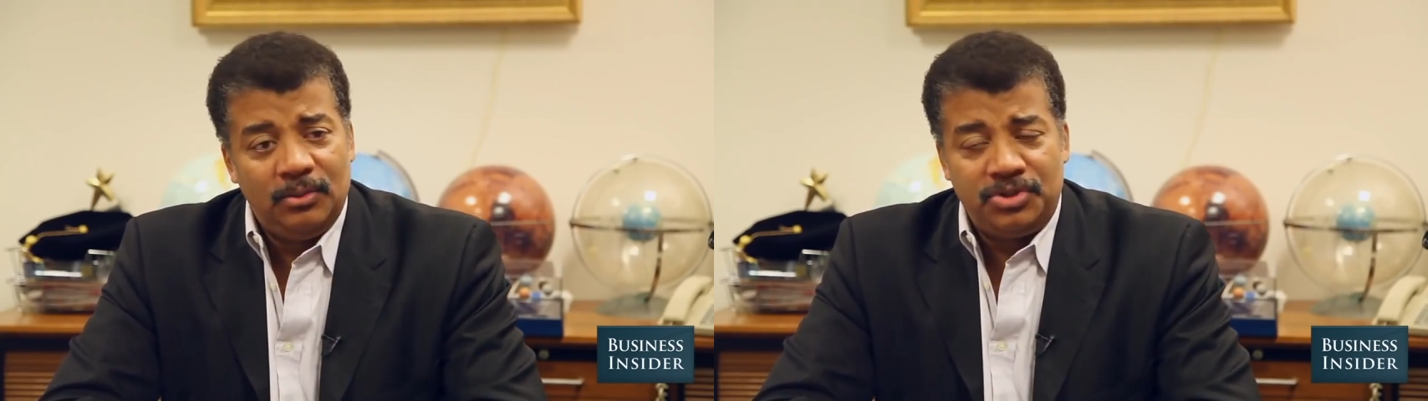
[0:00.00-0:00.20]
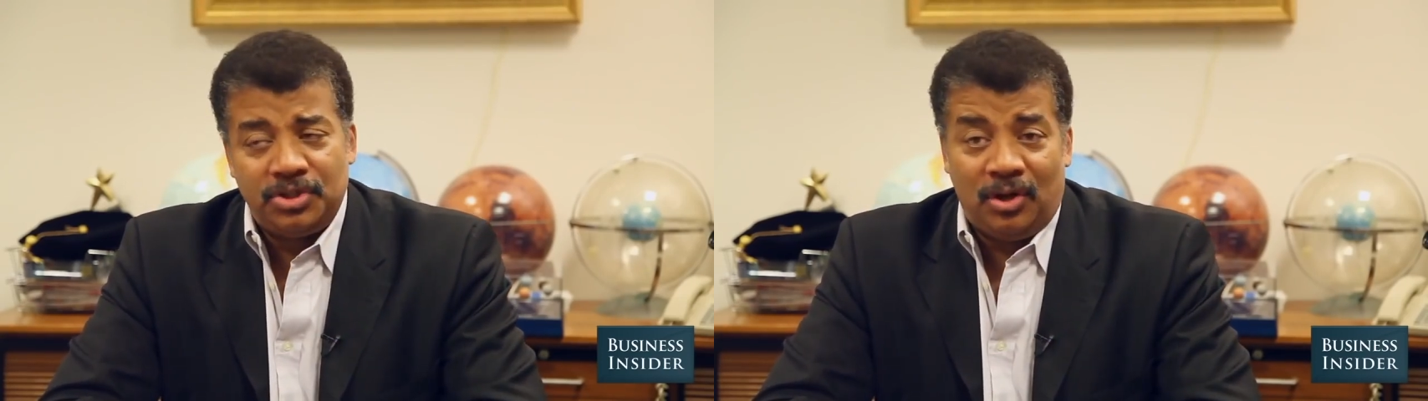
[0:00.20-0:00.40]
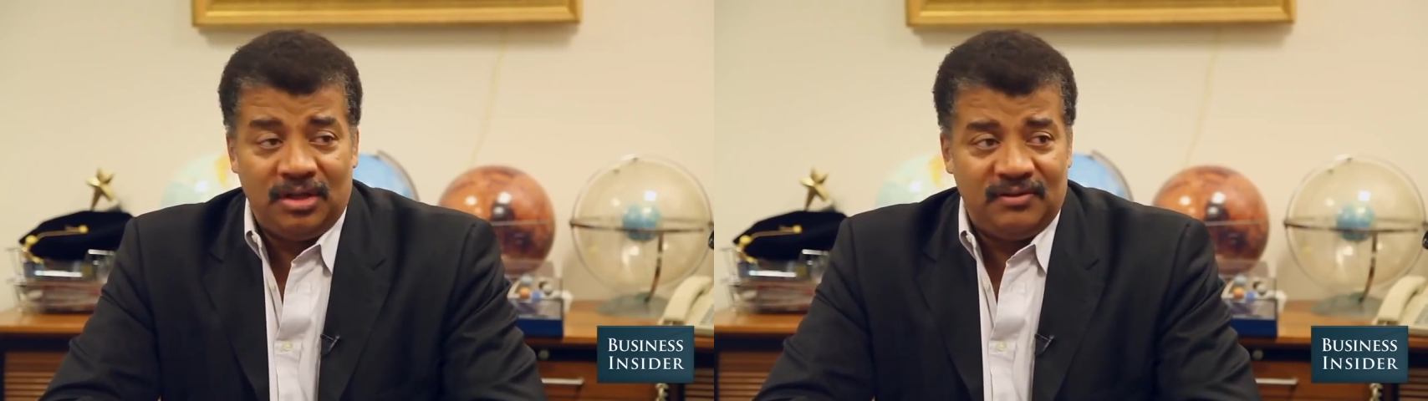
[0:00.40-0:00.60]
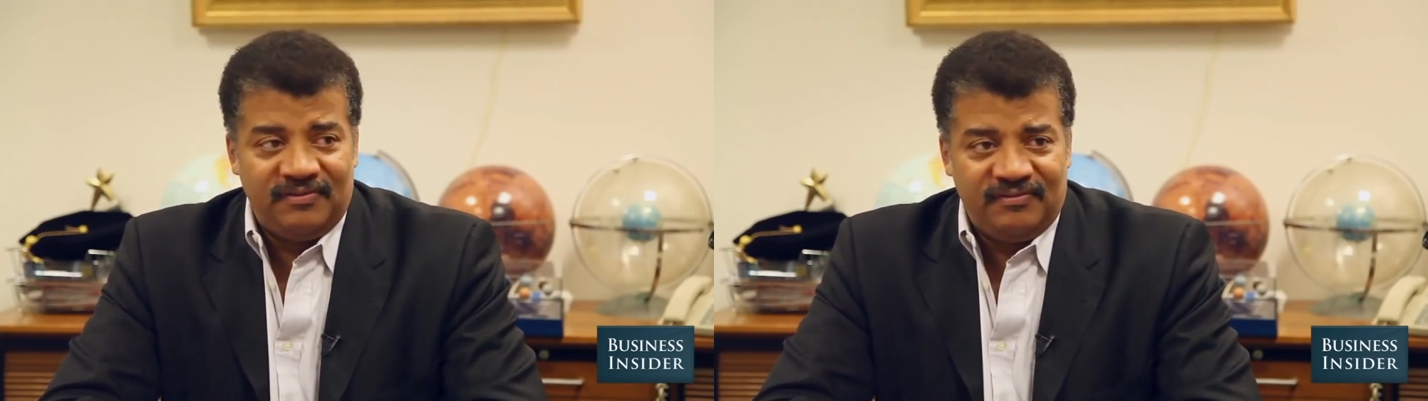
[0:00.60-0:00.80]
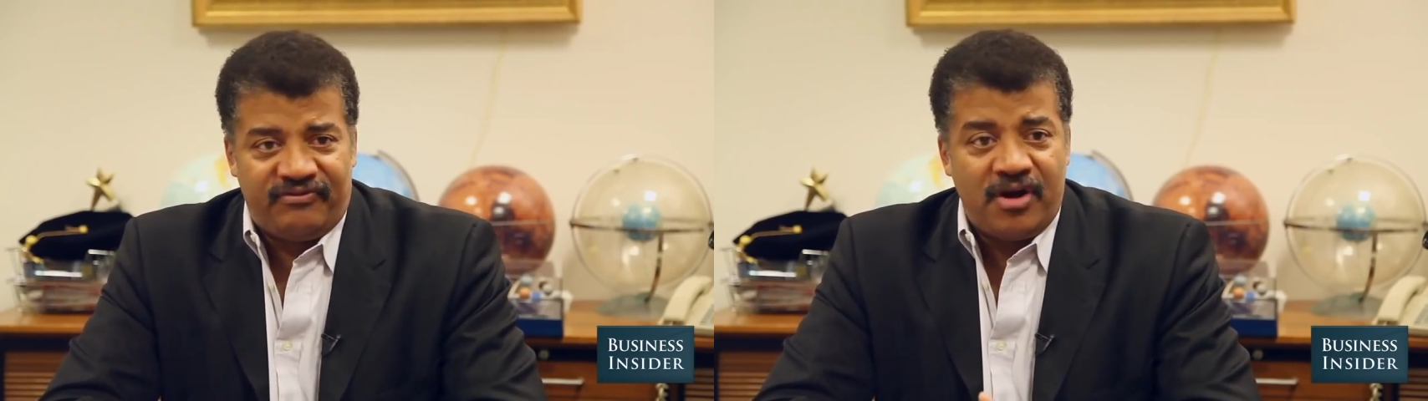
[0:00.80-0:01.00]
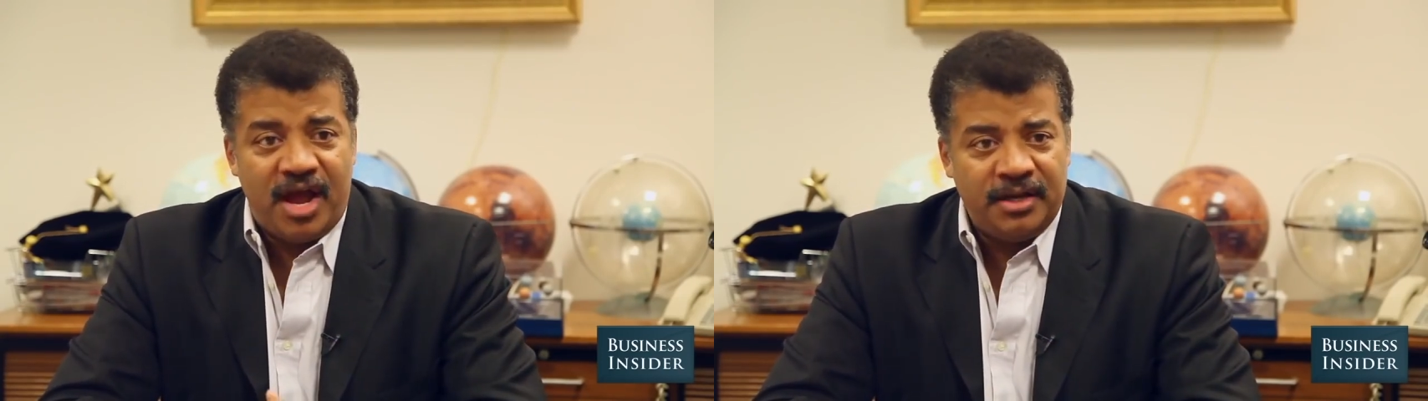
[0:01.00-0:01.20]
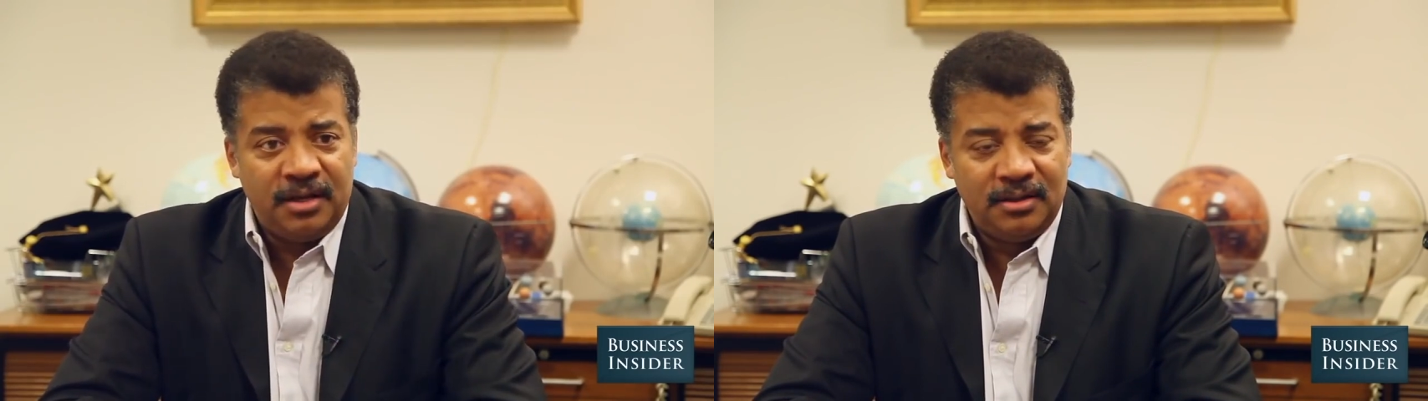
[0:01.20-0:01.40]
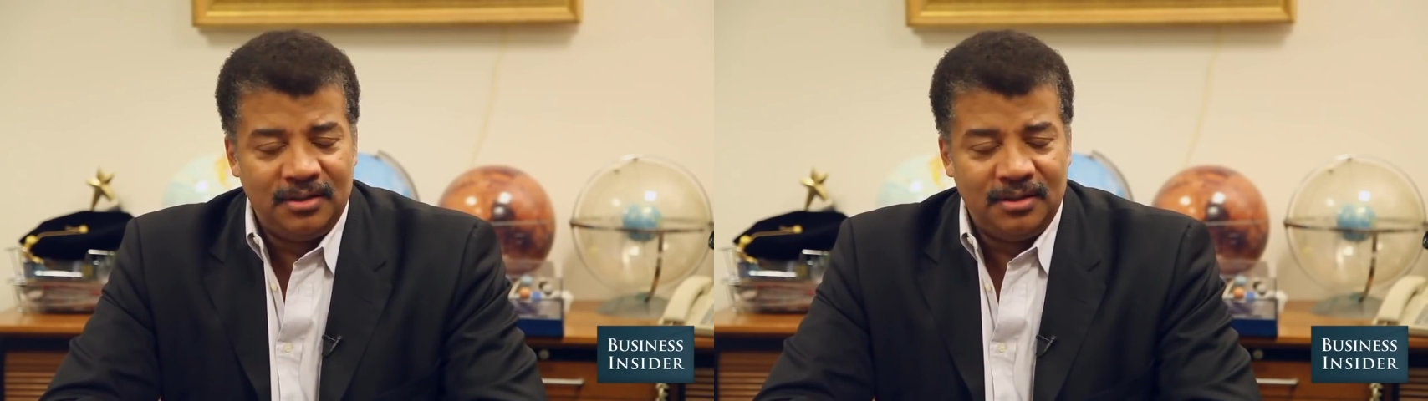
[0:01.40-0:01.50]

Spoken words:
We should call it Fred.